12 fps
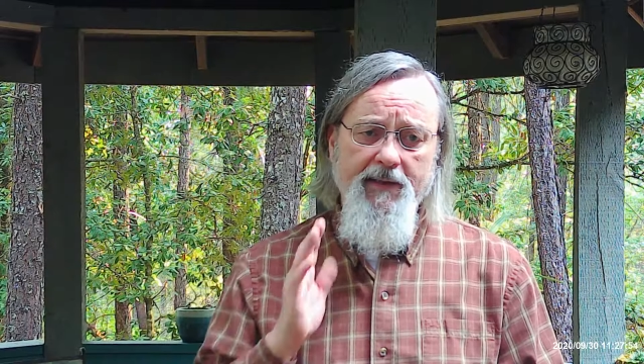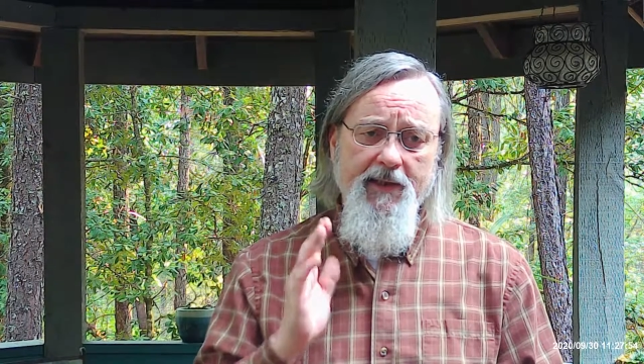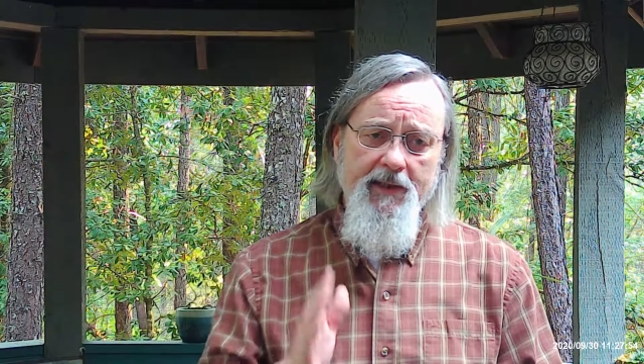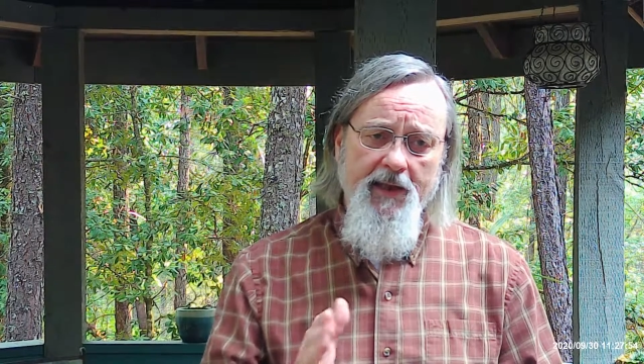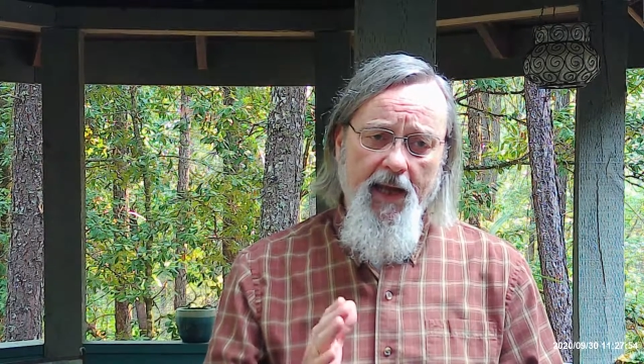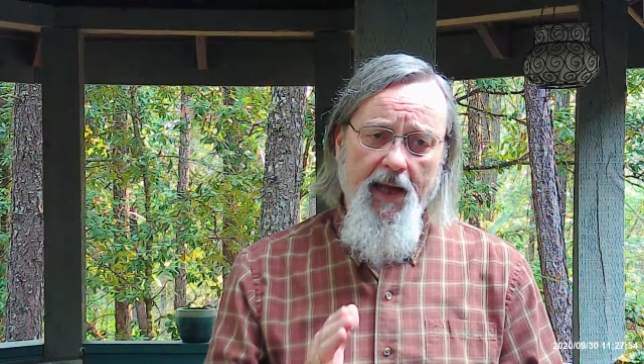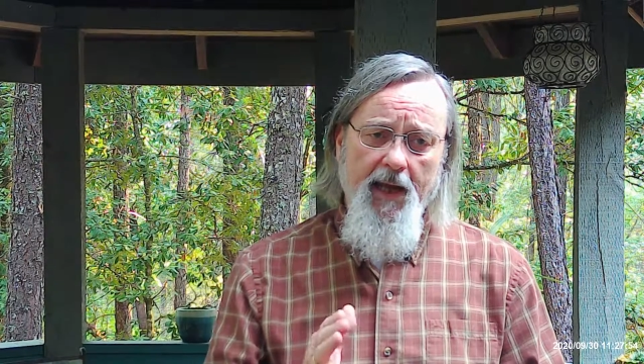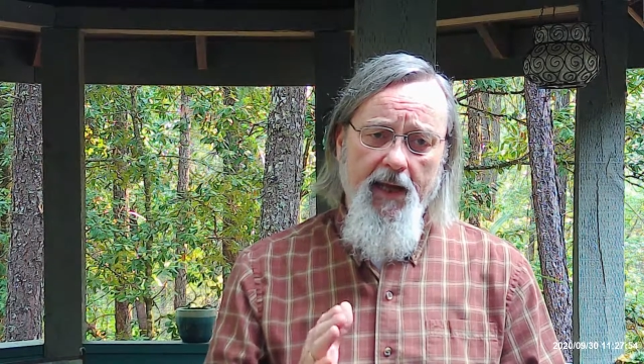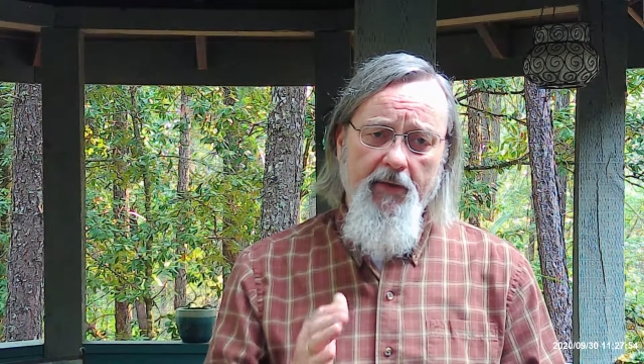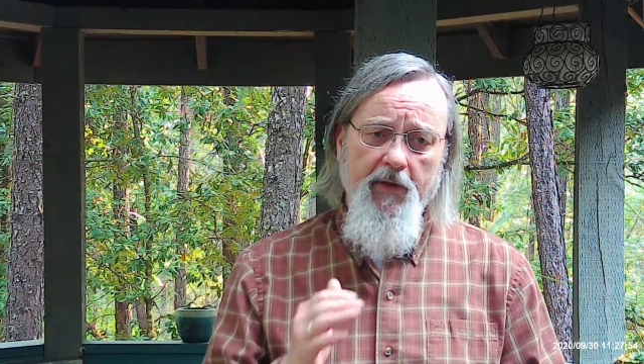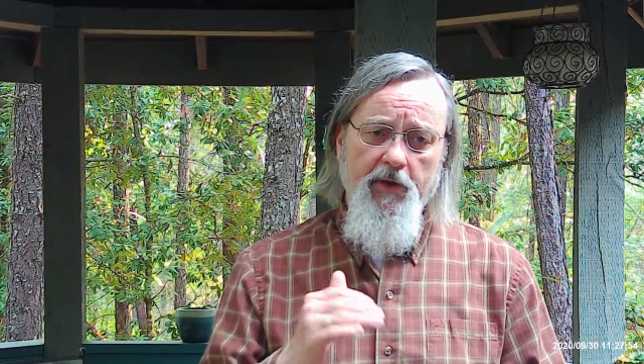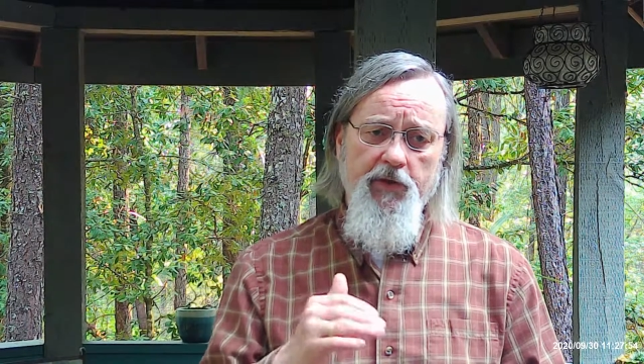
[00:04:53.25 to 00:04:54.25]
that
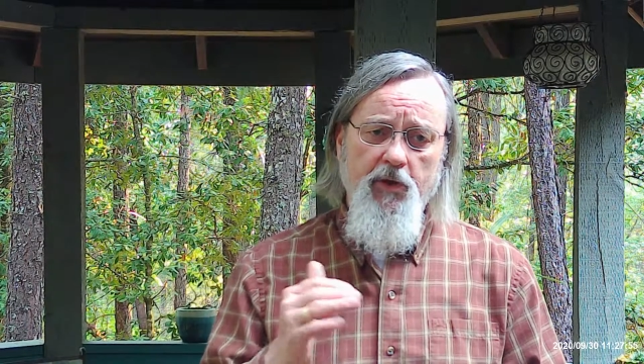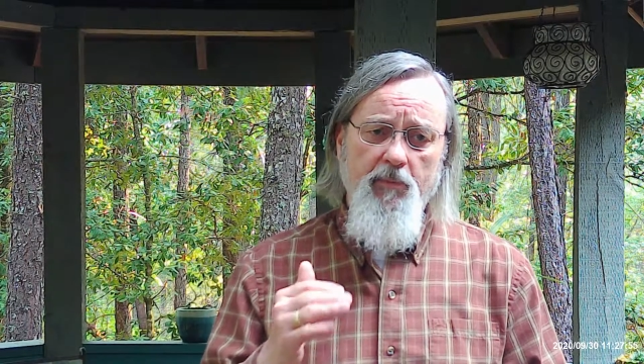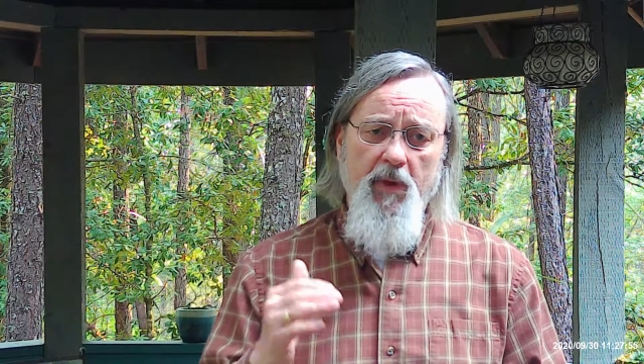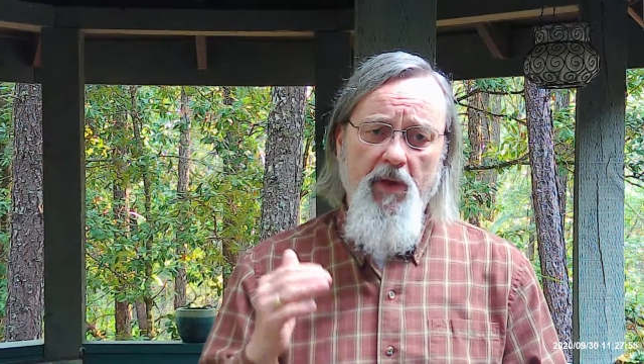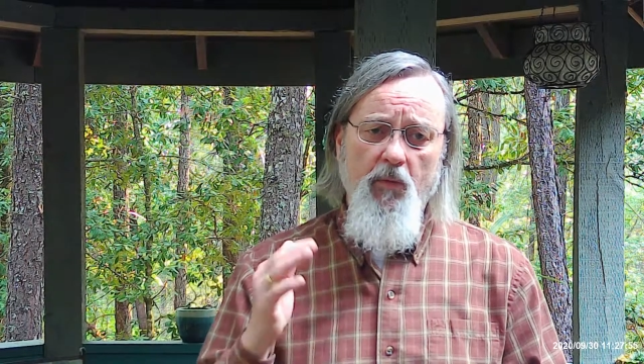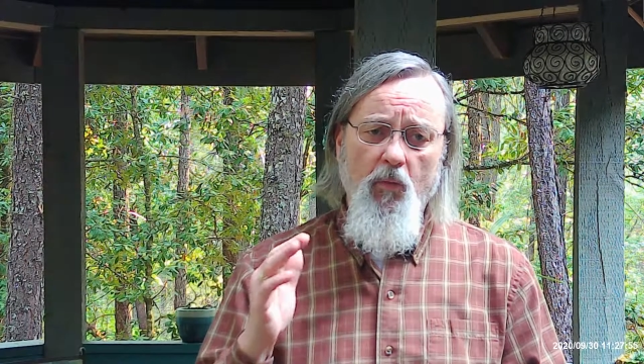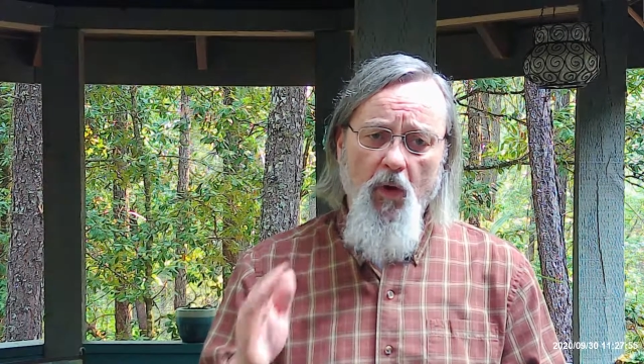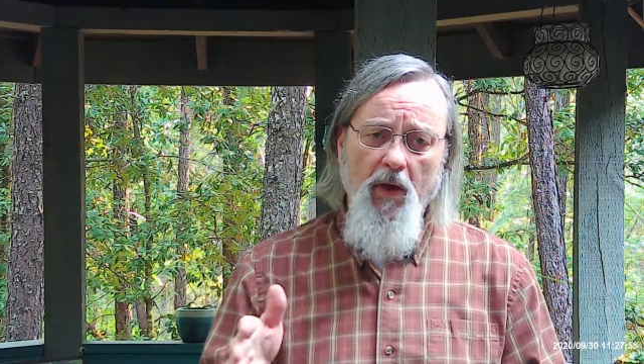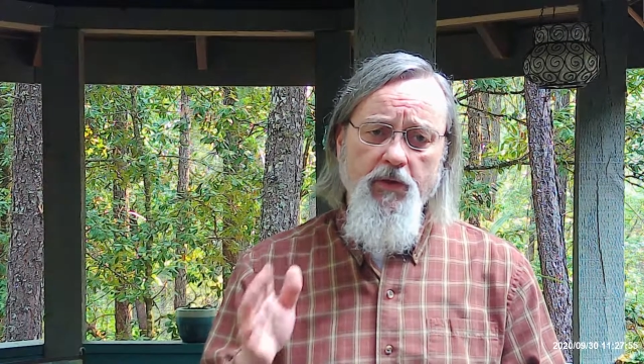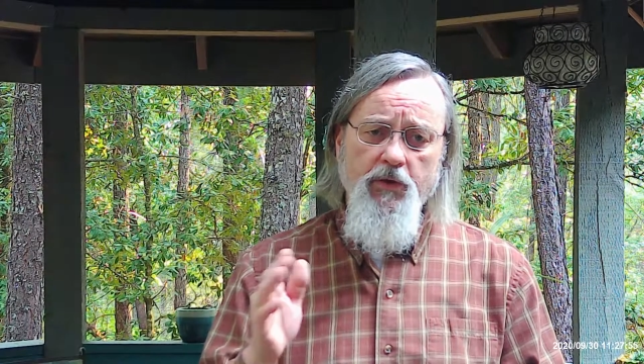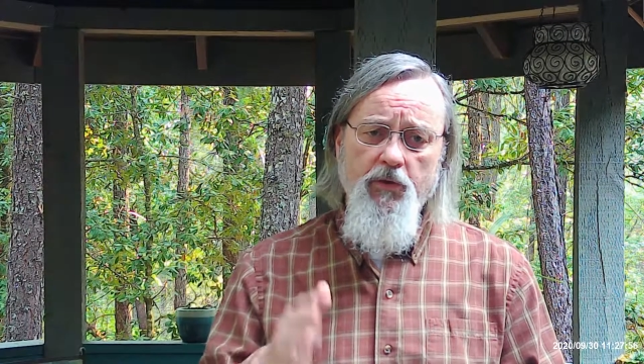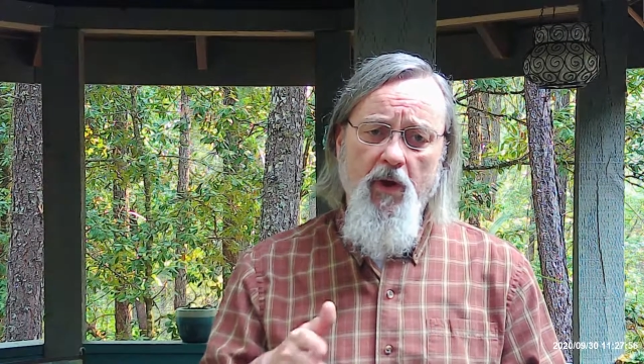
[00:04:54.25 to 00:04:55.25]
today there should be
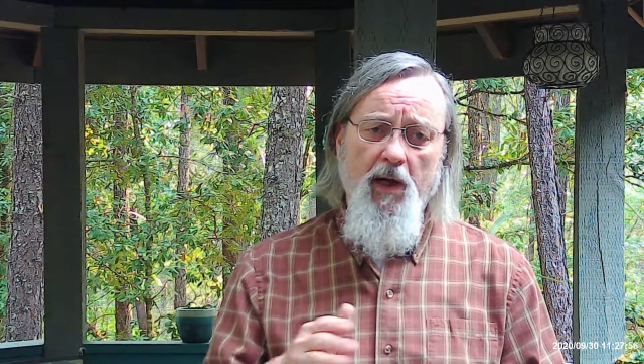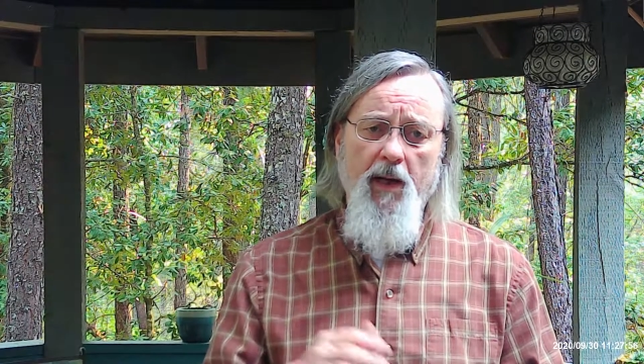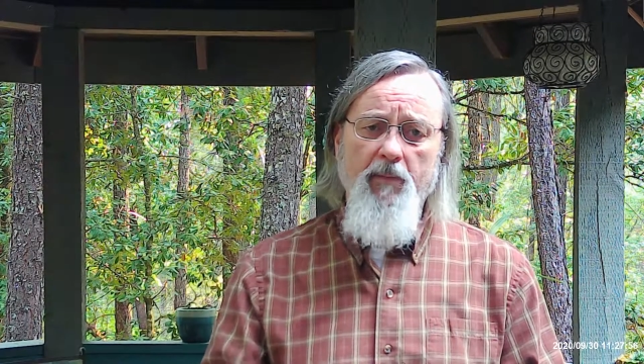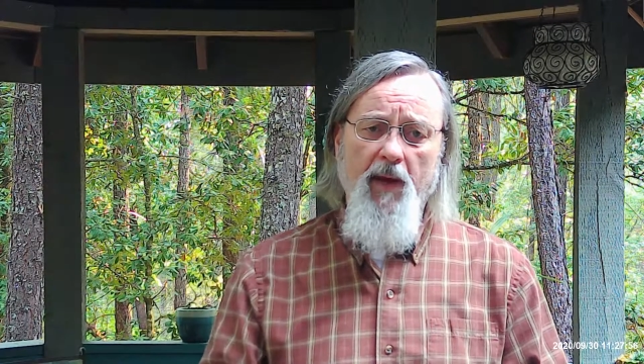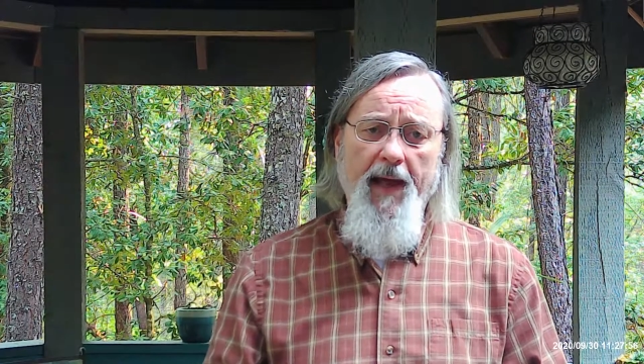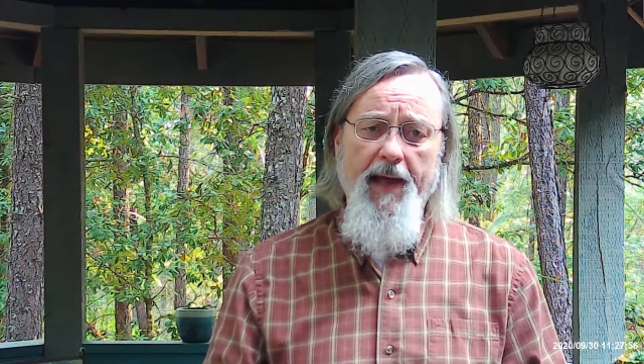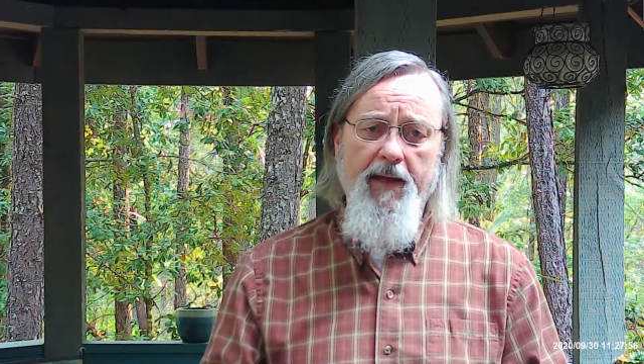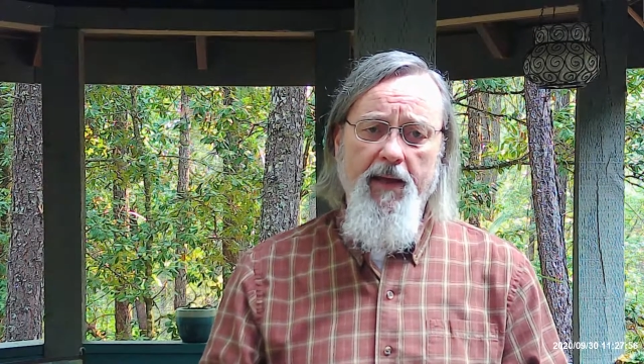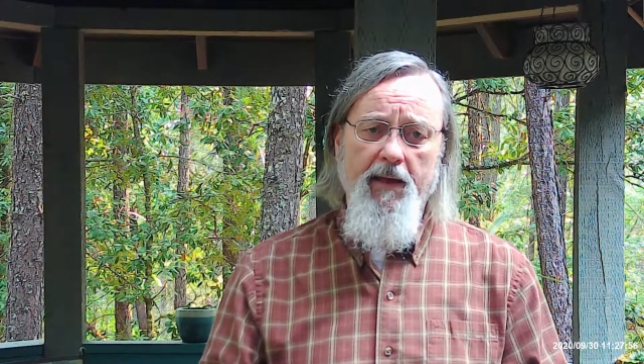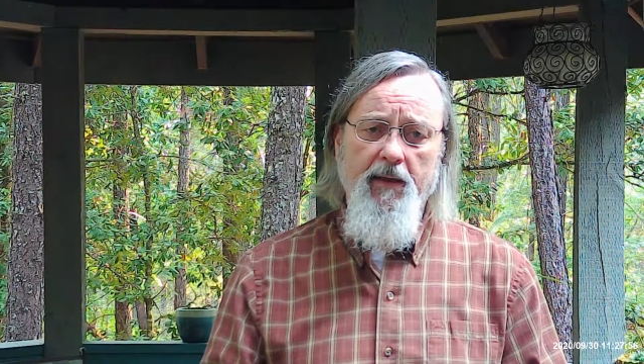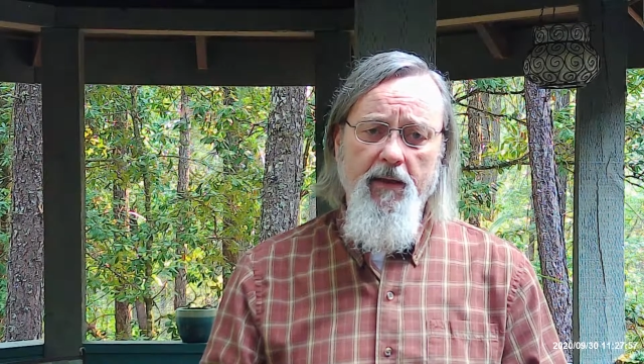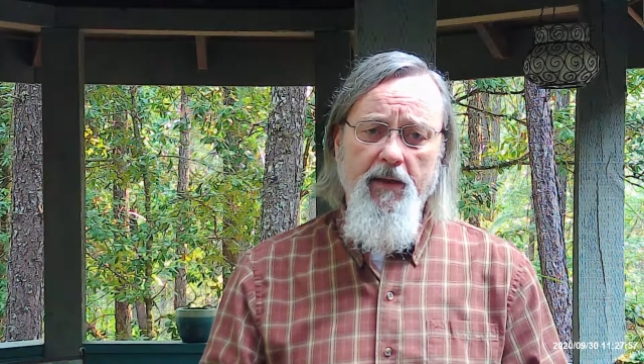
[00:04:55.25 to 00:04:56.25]
one tribe
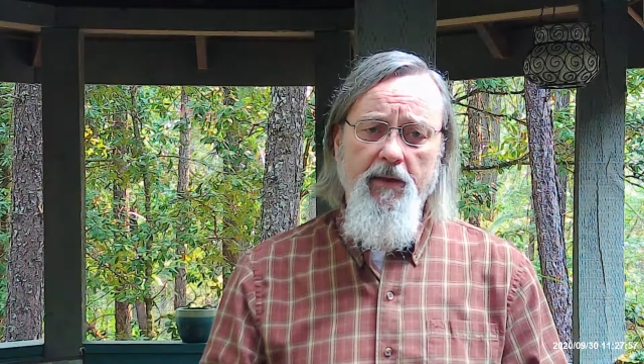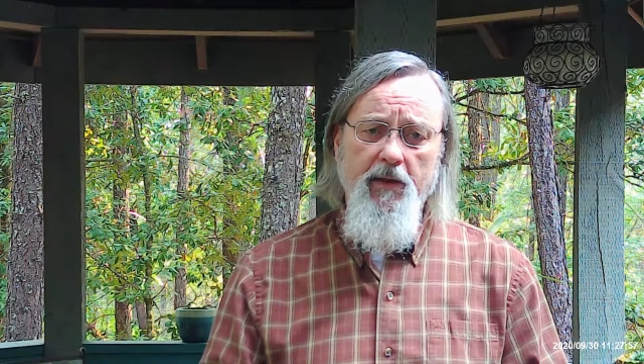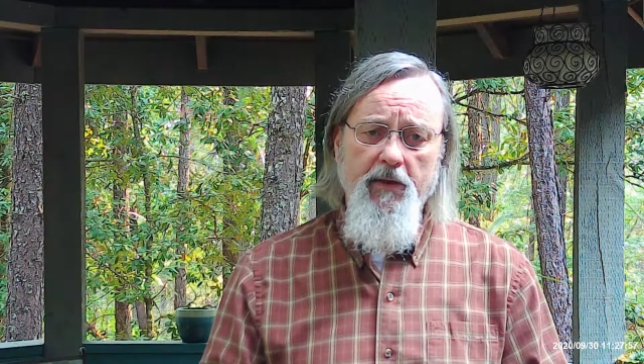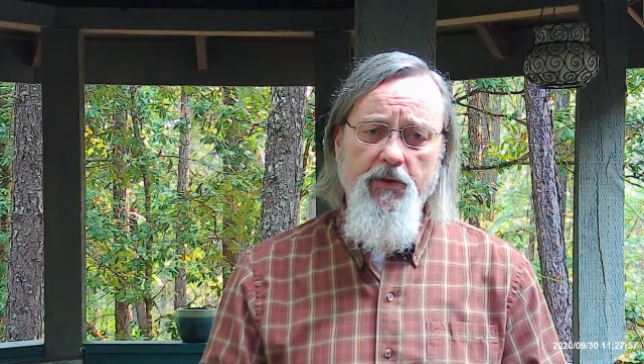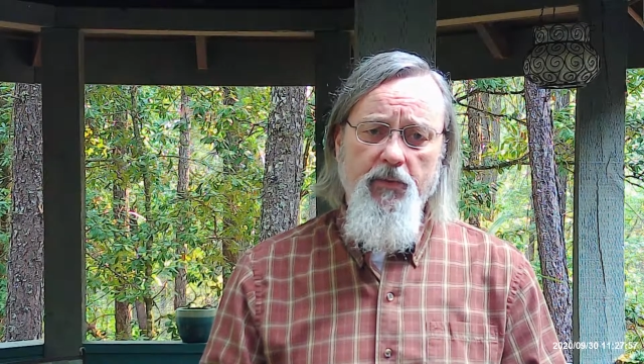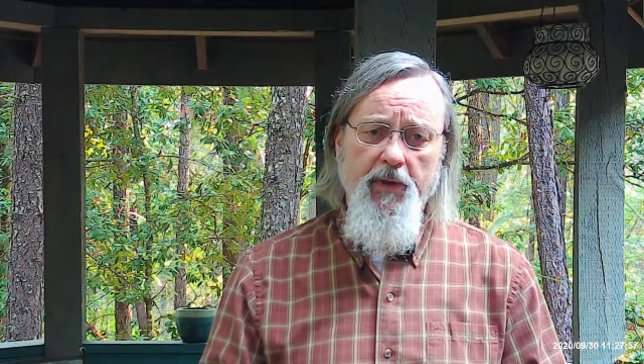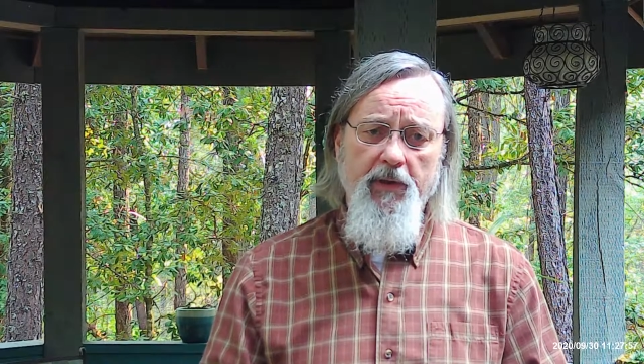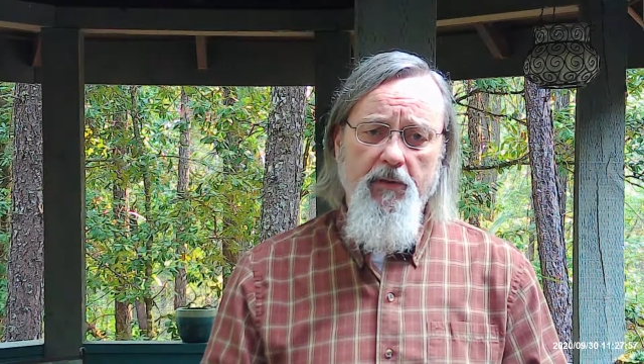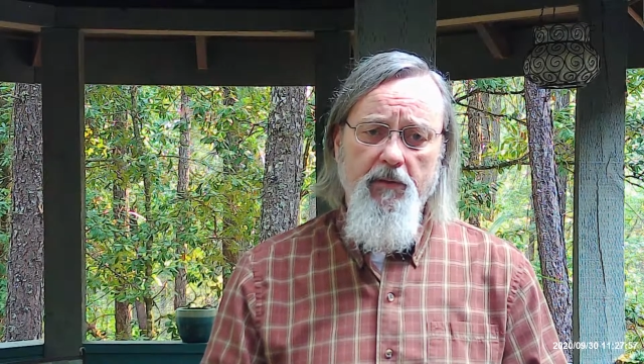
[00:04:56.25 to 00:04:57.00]
lacking in Israel?"